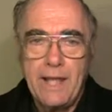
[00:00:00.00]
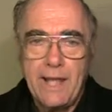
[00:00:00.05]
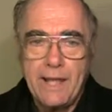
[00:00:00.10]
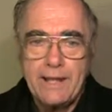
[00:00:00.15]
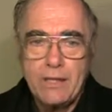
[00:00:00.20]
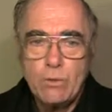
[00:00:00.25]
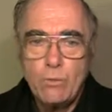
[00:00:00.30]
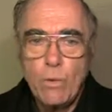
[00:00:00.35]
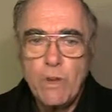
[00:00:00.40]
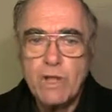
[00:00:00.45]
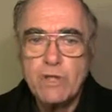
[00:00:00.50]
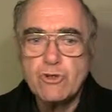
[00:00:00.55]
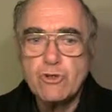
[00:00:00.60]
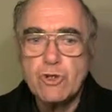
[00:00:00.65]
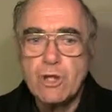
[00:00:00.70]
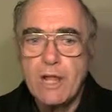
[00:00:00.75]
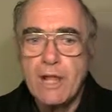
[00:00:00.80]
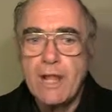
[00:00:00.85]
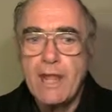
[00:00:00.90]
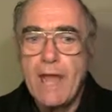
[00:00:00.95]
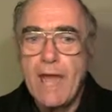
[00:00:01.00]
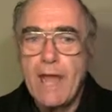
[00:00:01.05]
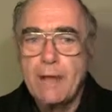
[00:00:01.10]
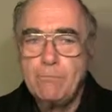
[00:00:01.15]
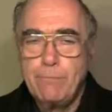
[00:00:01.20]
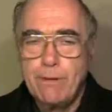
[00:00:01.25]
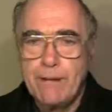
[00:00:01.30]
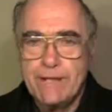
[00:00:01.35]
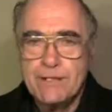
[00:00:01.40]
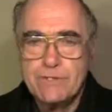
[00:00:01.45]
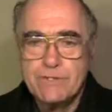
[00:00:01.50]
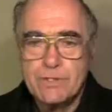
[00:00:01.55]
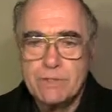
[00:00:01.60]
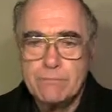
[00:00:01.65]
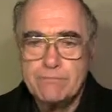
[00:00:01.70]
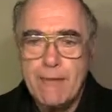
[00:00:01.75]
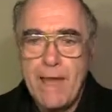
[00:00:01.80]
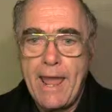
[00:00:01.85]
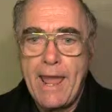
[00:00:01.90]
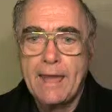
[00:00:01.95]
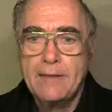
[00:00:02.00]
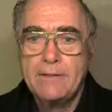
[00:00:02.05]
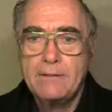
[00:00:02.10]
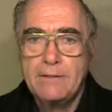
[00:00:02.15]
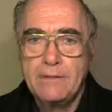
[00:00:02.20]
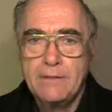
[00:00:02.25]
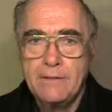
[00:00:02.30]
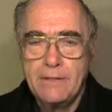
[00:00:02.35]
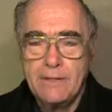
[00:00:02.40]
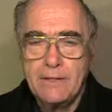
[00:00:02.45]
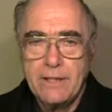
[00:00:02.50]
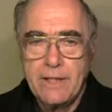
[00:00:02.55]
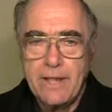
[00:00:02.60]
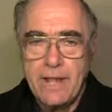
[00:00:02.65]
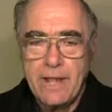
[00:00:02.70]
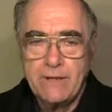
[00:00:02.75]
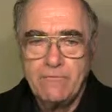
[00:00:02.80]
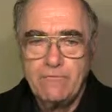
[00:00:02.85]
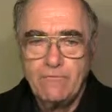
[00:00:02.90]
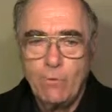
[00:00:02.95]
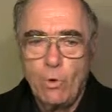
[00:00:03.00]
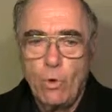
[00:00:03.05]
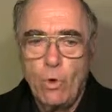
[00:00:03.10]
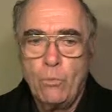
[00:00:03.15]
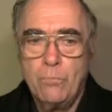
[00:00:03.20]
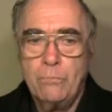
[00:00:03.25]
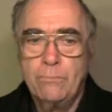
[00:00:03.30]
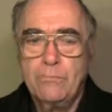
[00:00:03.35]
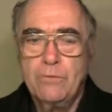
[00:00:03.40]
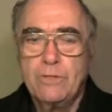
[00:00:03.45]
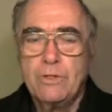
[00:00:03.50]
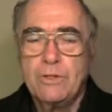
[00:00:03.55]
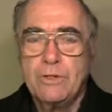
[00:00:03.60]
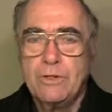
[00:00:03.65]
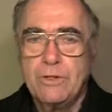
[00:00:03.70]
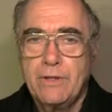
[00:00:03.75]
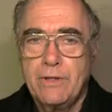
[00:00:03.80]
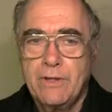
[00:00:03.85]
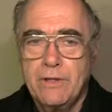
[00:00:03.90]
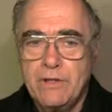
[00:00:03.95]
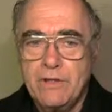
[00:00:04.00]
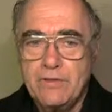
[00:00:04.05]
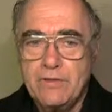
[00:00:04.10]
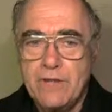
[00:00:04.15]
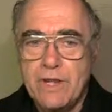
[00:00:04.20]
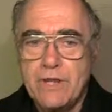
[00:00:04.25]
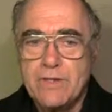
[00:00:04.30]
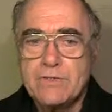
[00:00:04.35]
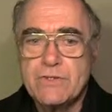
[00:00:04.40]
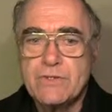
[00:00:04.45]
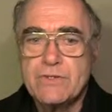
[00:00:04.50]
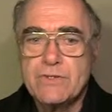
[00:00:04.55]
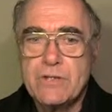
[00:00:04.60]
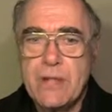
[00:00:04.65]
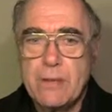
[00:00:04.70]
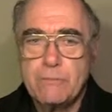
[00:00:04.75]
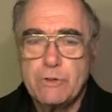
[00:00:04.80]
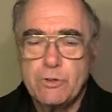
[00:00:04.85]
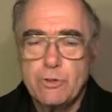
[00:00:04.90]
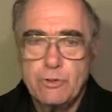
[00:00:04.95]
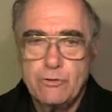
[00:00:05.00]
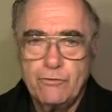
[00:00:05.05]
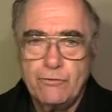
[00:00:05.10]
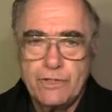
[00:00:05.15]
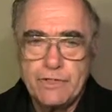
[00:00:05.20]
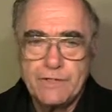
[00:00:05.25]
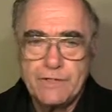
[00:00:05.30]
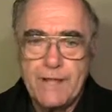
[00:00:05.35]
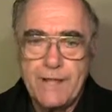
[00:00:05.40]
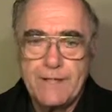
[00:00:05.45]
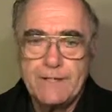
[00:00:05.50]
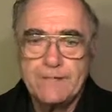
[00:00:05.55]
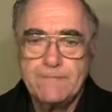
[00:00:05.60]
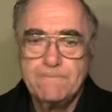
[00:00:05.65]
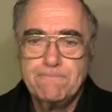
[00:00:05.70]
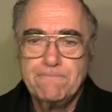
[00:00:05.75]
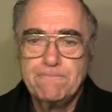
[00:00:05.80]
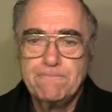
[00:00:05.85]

and in which he had placed the man he had formed. Genesis chapter 2, verse 8.